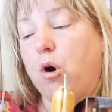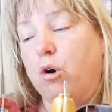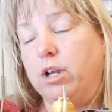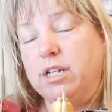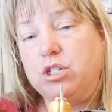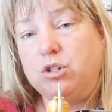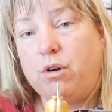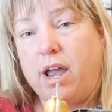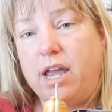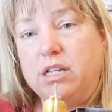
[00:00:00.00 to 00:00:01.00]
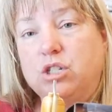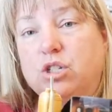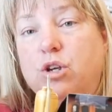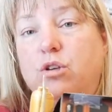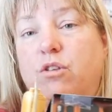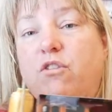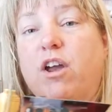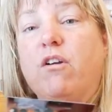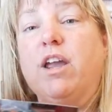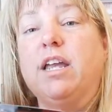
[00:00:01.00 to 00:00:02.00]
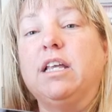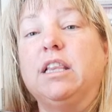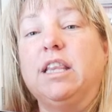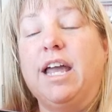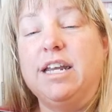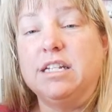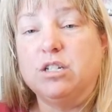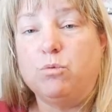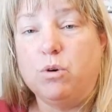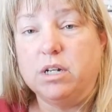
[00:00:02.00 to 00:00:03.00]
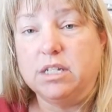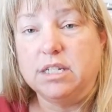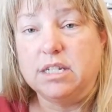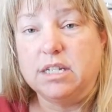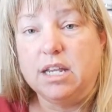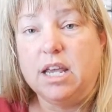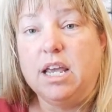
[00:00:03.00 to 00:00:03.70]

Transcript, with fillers: Earliest trains to the very latest ones